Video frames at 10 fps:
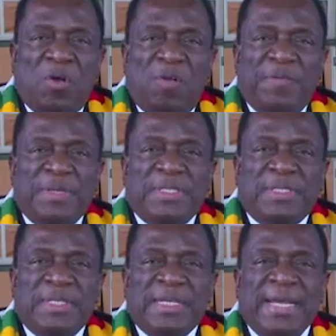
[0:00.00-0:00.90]

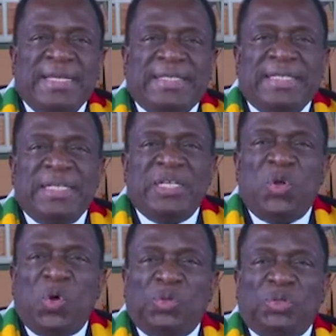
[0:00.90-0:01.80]
COVID-19
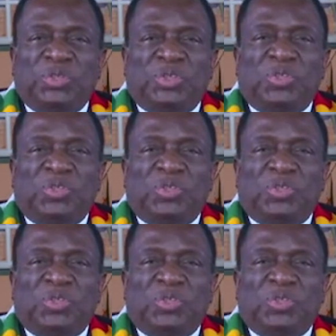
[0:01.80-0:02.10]
knows